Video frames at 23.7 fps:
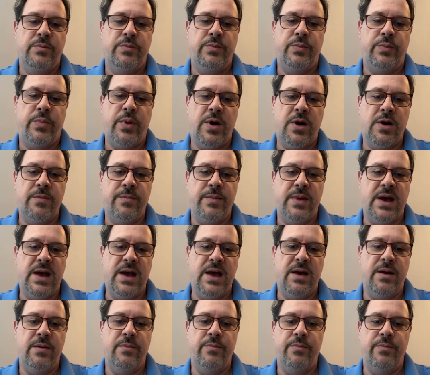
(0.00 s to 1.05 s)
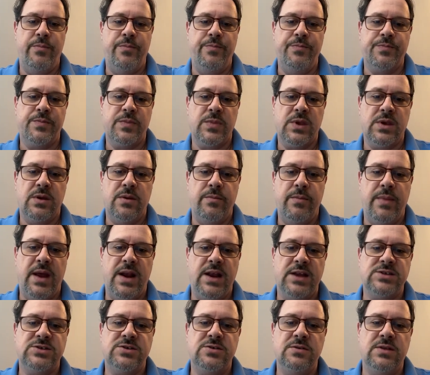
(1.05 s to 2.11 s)
part of my
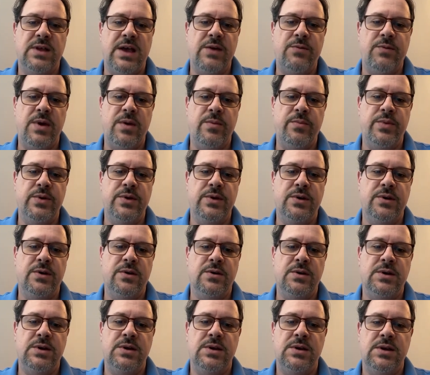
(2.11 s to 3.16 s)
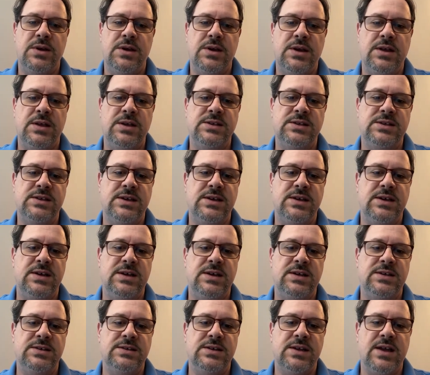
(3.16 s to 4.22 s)
Manix 2 lightweight build. Kelly
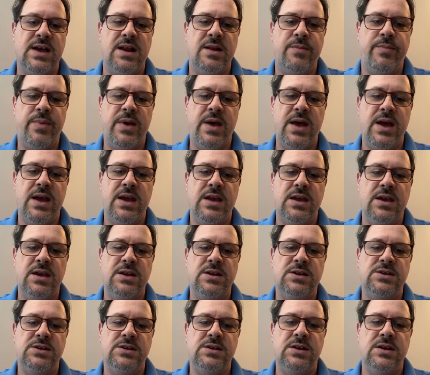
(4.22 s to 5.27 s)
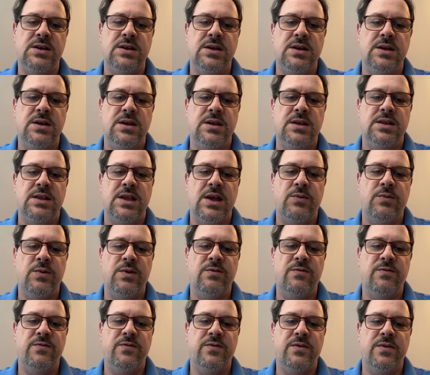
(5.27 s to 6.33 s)
says, got a package that went
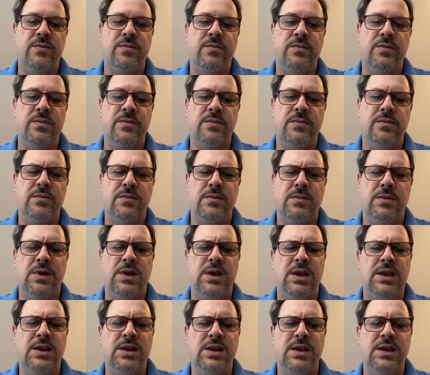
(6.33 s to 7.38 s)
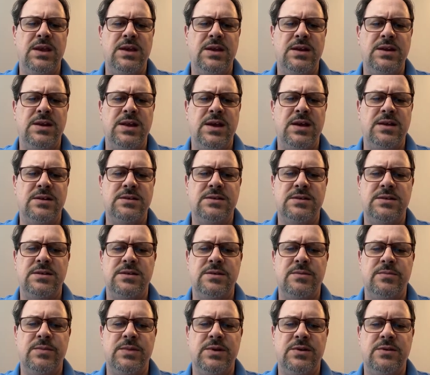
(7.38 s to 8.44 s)
from India down to
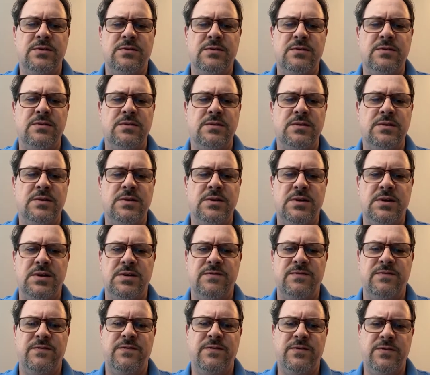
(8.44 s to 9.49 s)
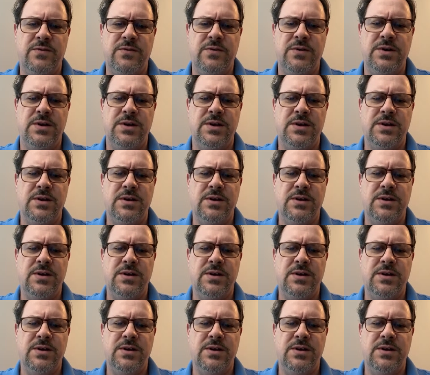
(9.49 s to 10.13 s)
the middle of Florida.